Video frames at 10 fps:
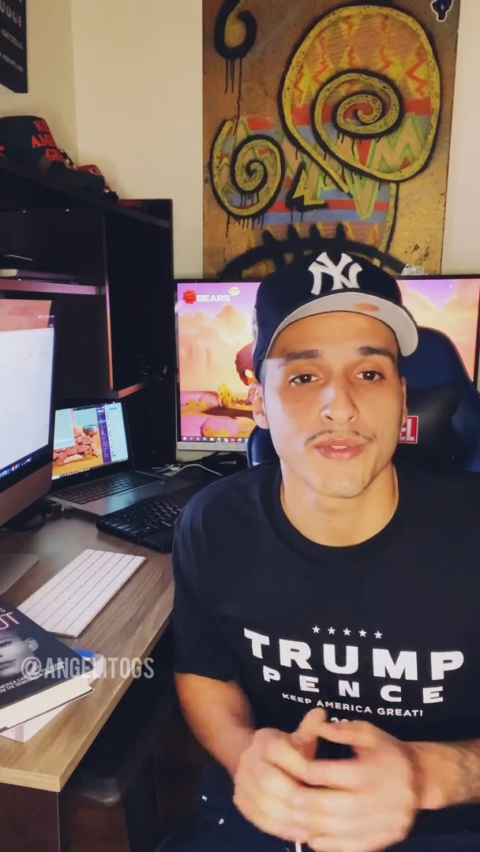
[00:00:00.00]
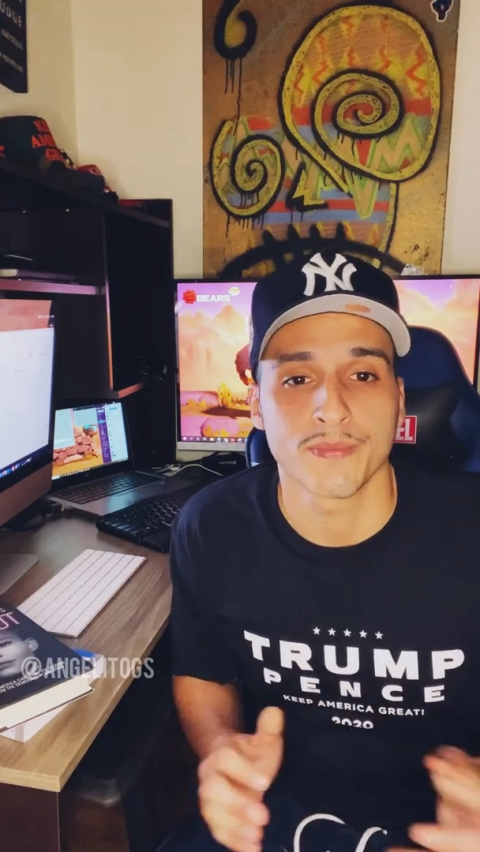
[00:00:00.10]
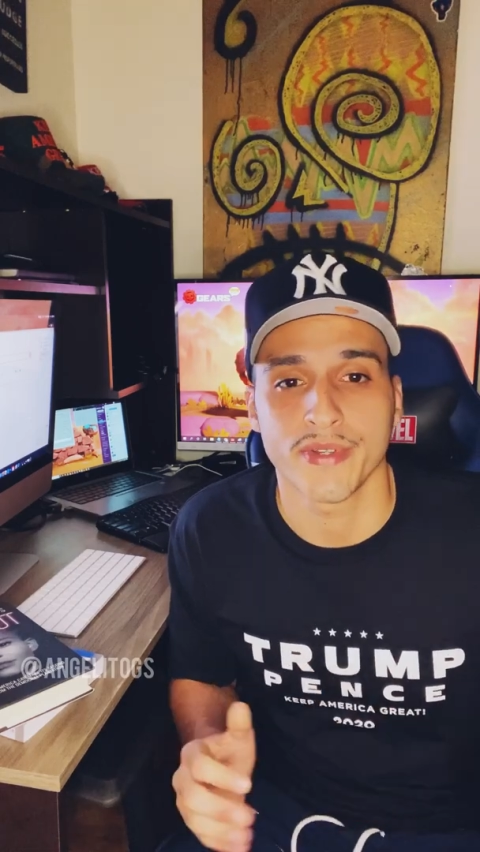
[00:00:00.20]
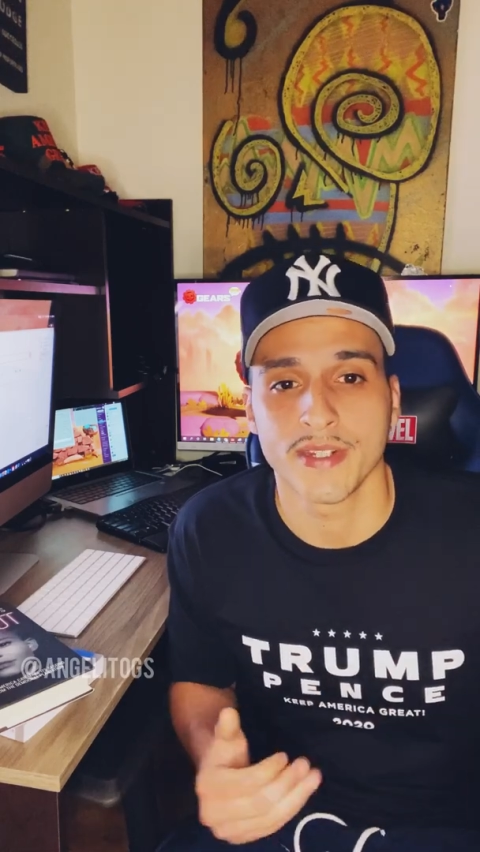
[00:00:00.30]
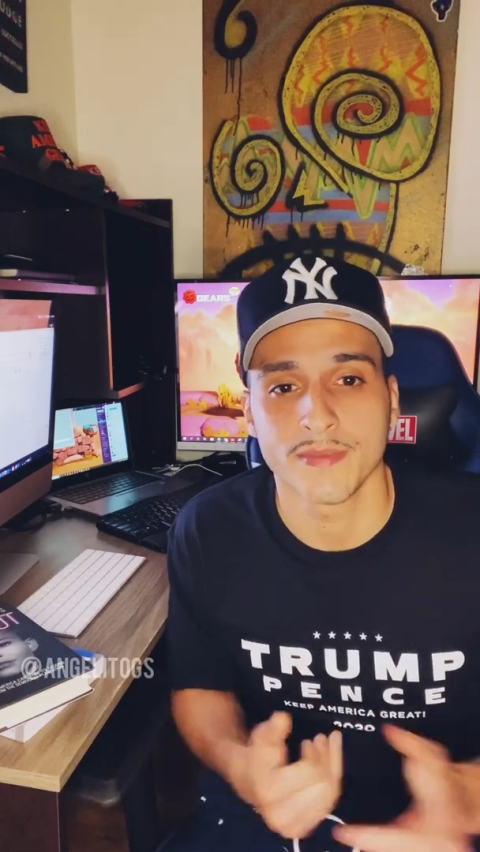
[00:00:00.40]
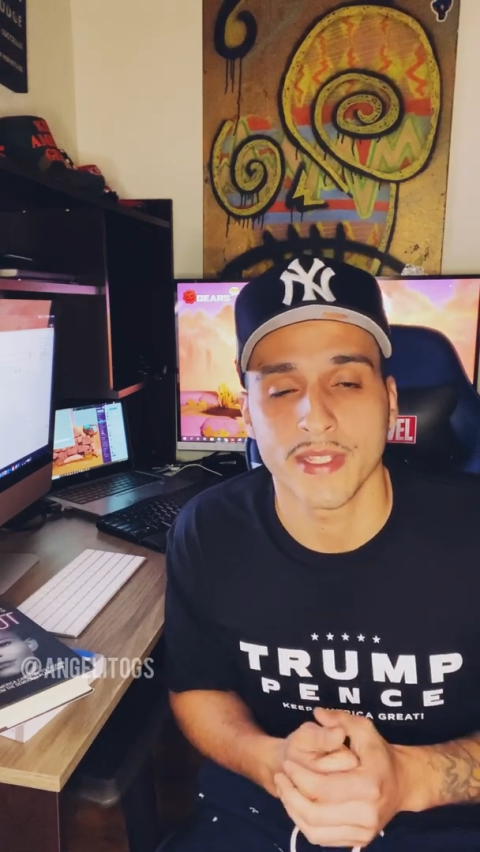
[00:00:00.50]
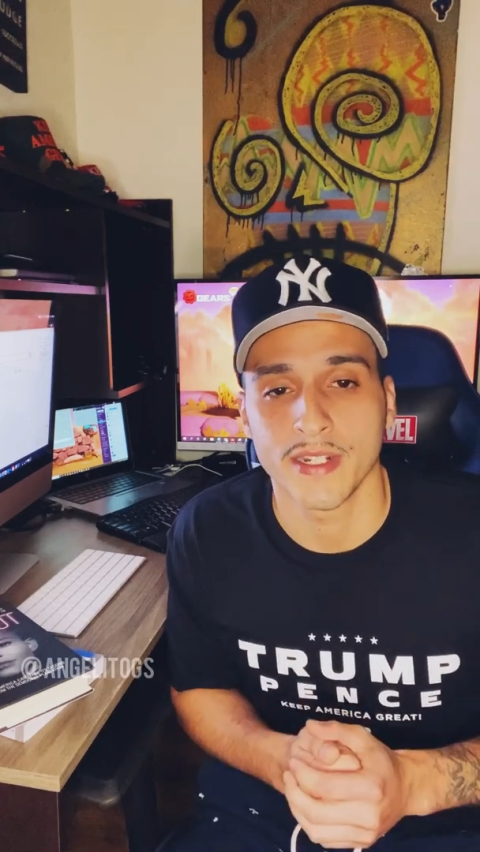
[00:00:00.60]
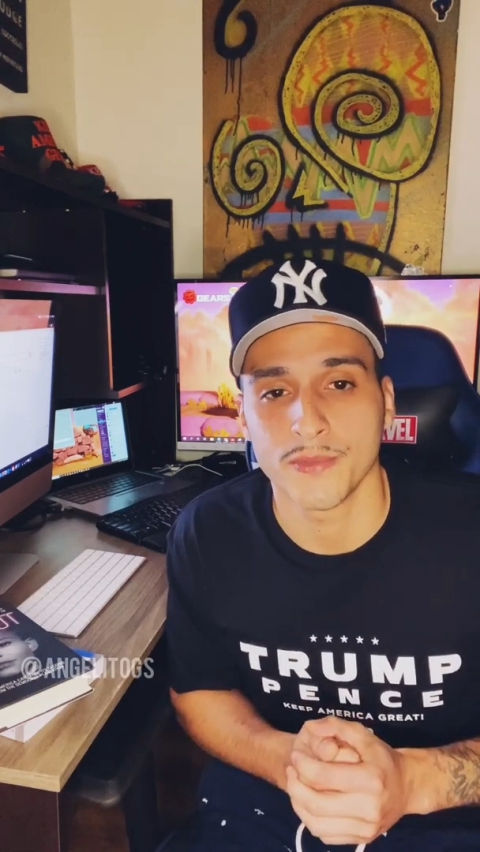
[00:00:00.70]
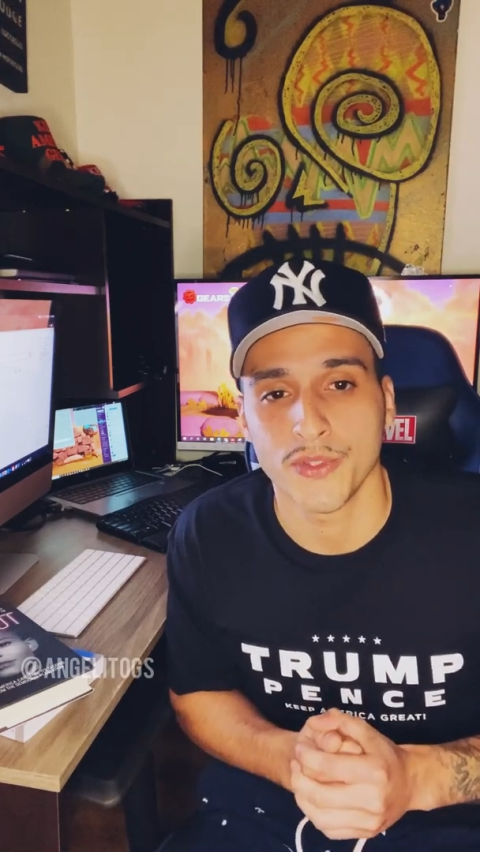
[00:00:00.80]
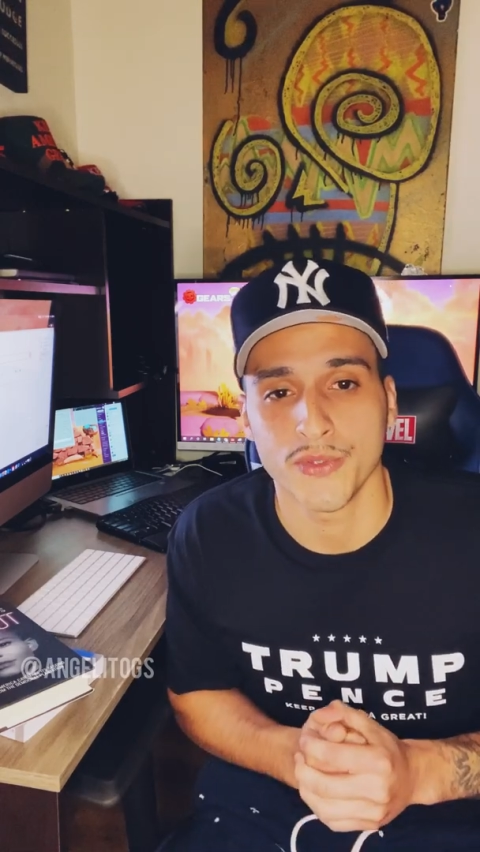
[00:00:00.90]
Brandon
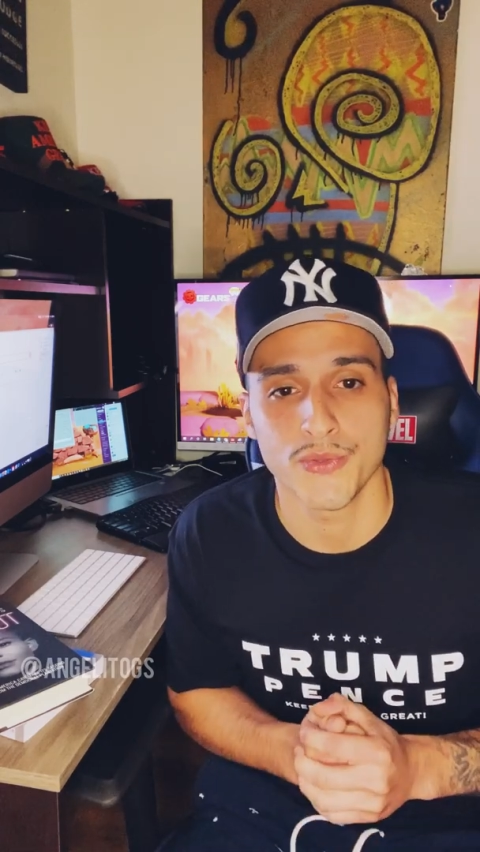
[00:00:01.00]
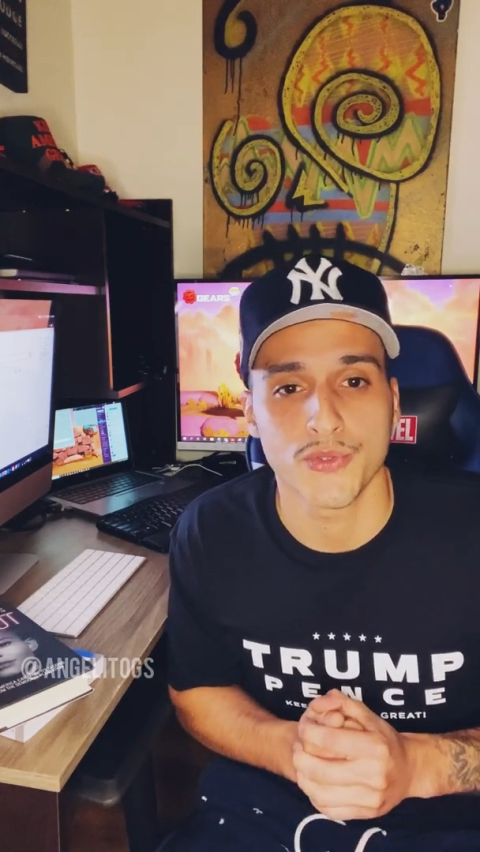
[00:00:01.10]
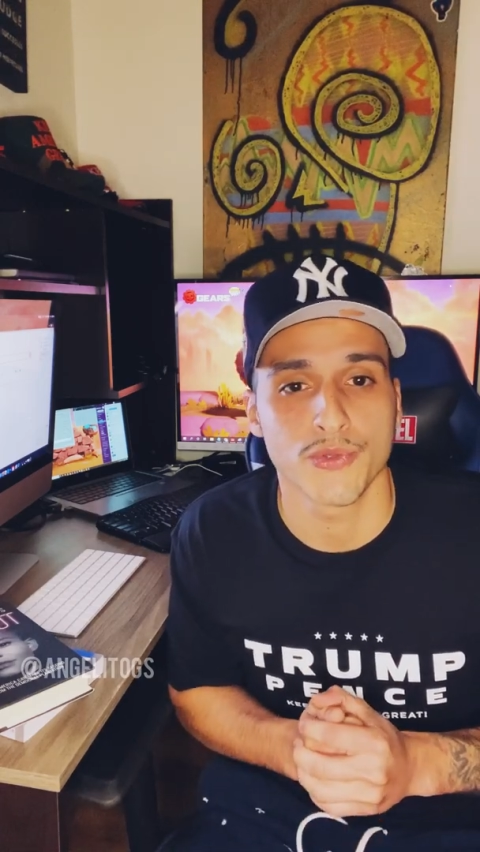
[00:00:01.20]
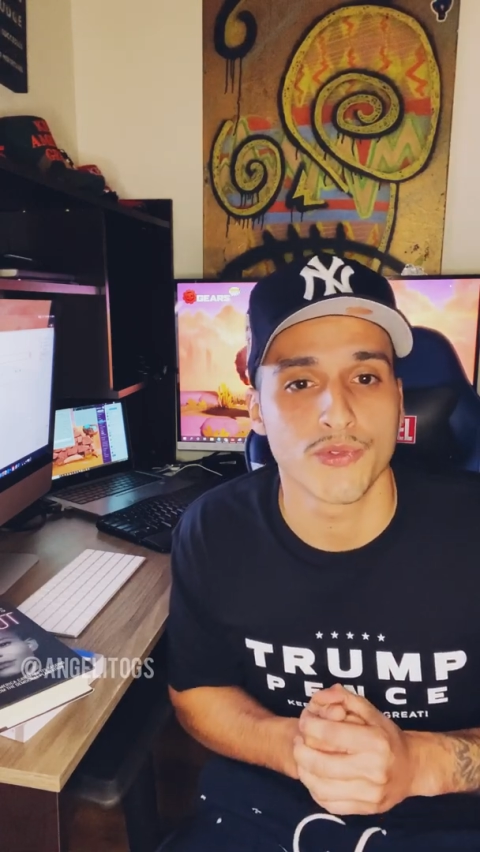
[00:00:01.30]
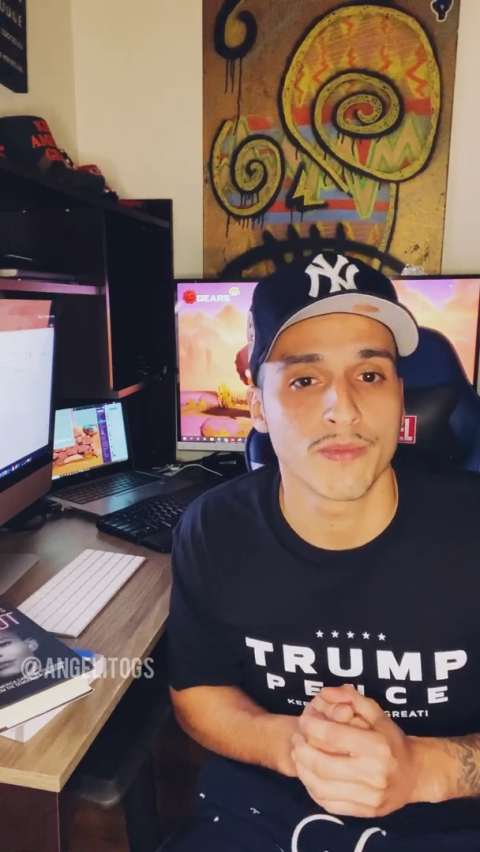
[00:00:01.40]
Tatum on YouTube,